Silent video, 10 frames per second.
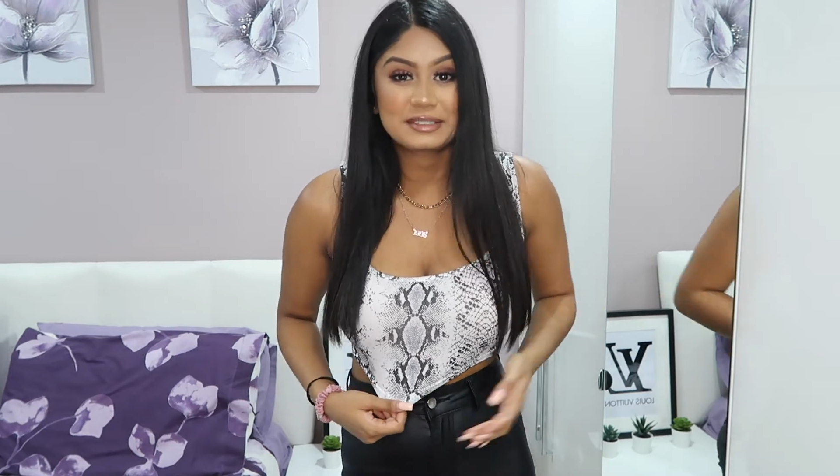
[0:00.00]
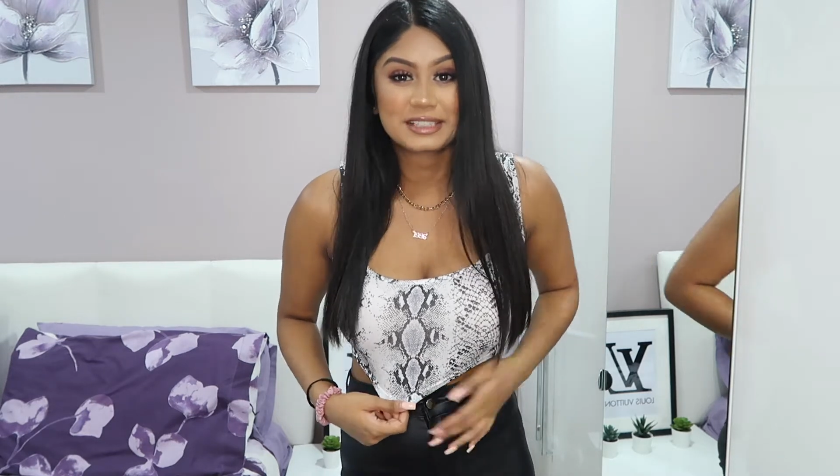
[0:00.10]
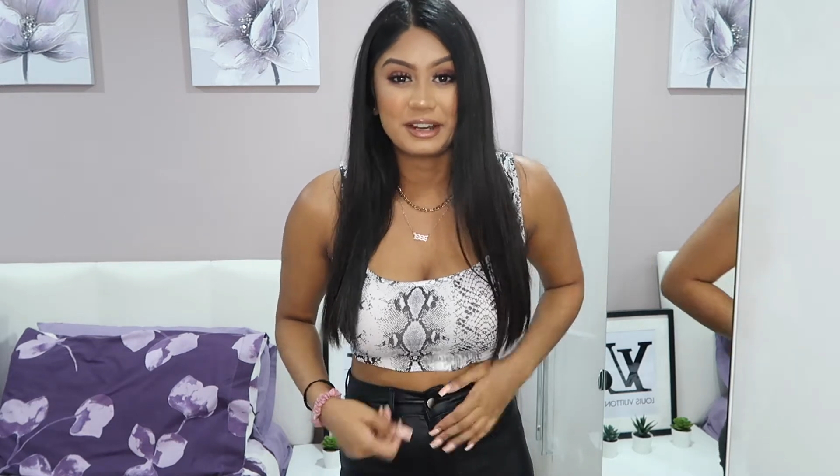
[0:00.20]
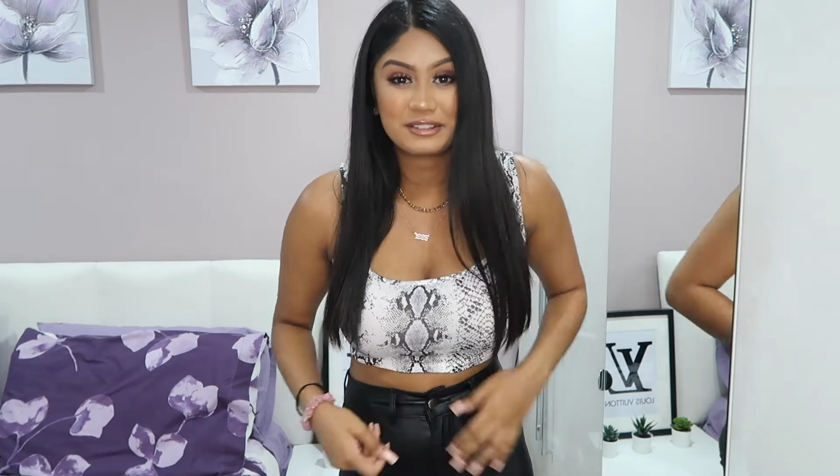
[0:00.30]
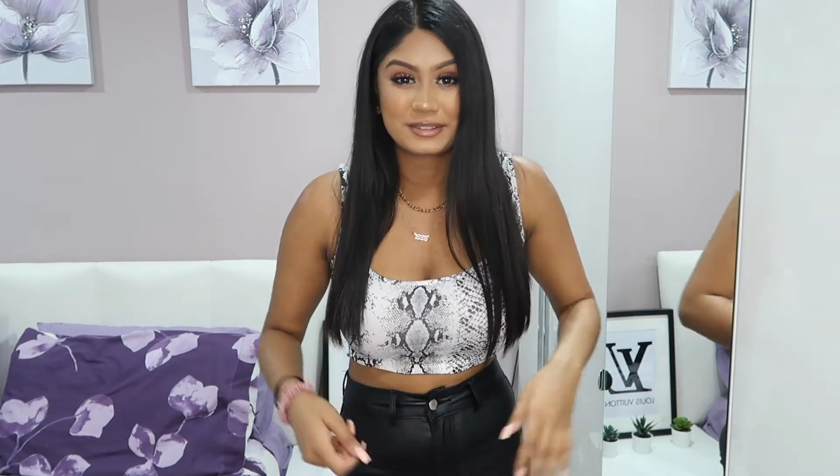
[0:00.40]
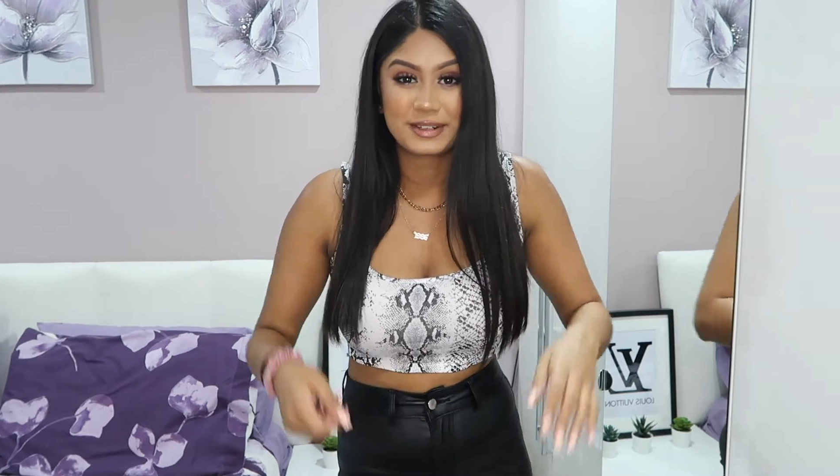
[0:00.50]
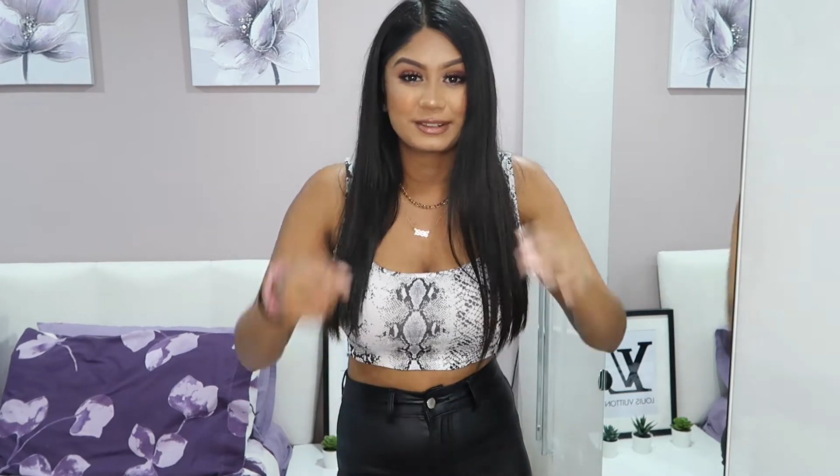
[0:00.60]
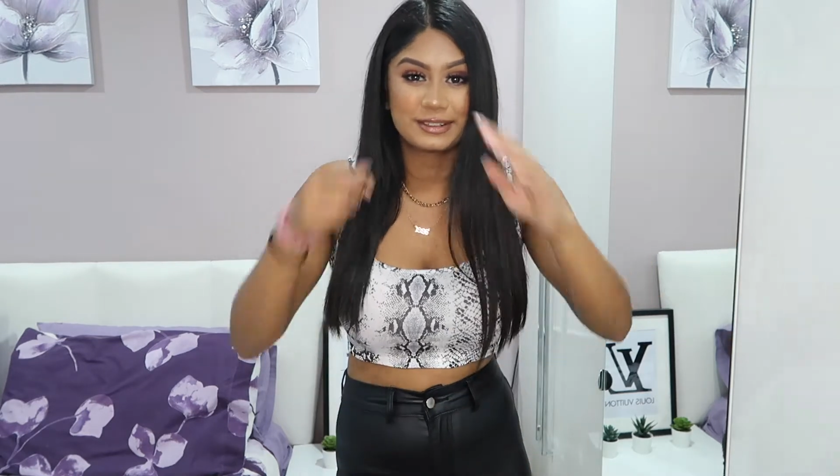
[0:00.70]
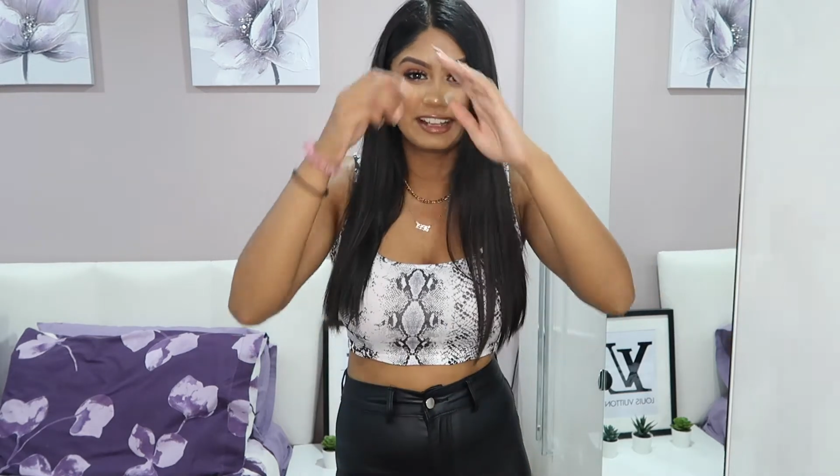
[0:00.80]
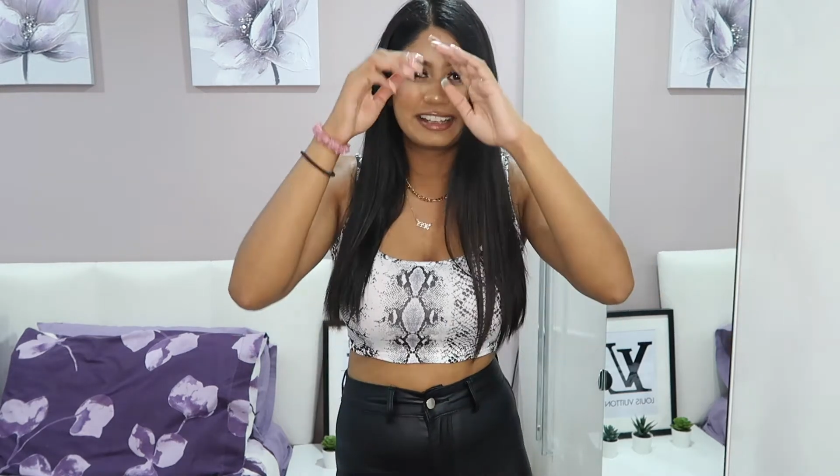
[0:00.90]
after I
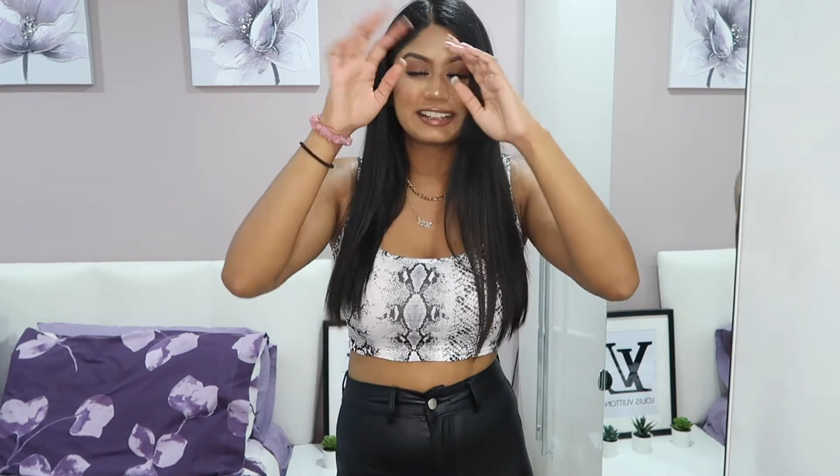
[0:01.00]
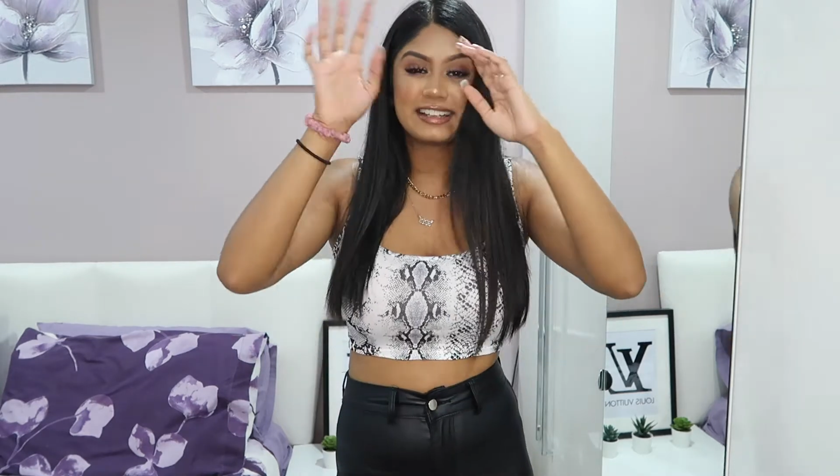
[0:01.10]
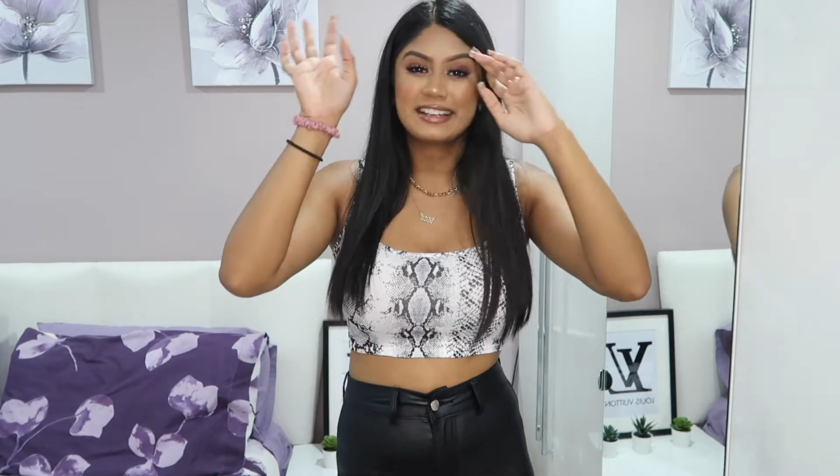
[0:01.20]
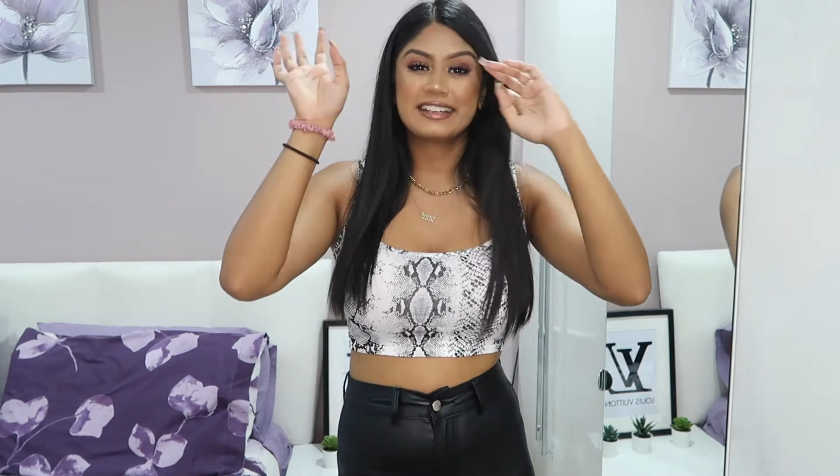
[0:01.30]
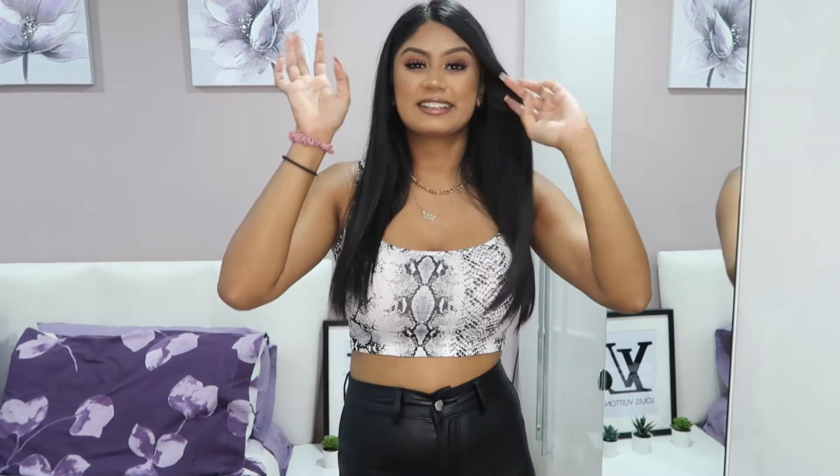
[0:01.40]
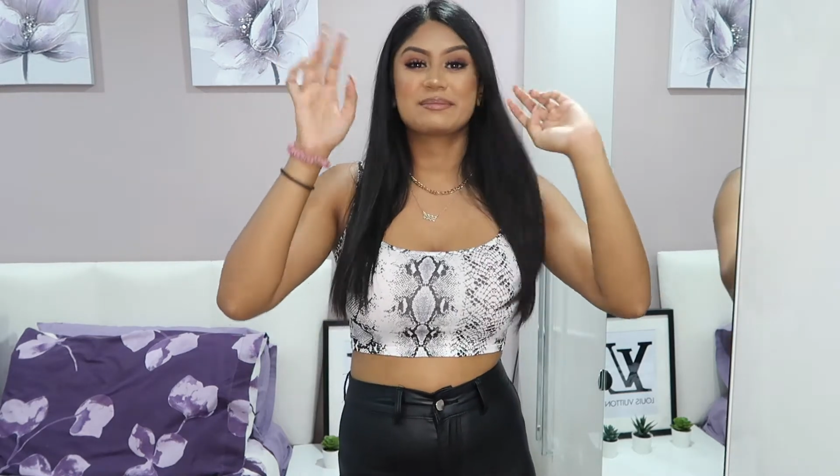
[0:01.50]
got like the